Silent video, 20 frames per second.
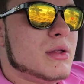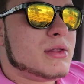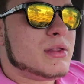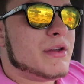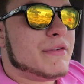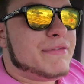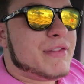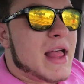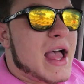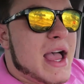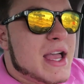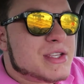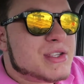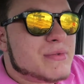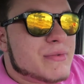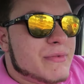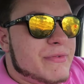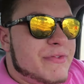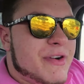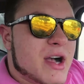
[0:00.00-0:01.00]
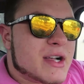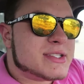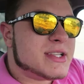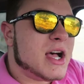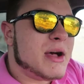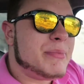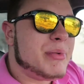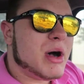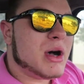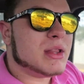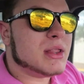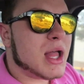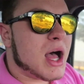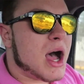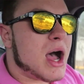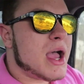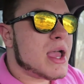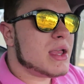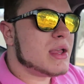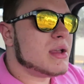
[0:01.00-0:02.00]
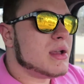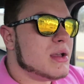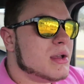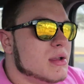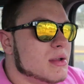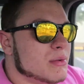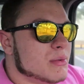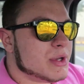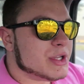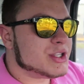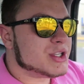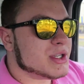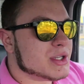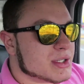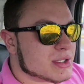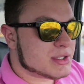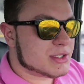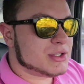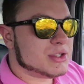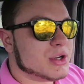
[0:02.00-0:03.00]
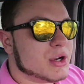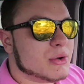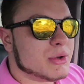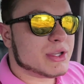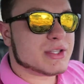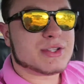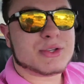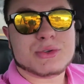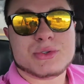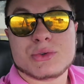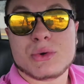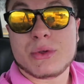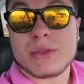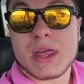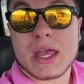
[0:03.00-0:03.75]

The Flash fucks up a lot, which is, you know, his usual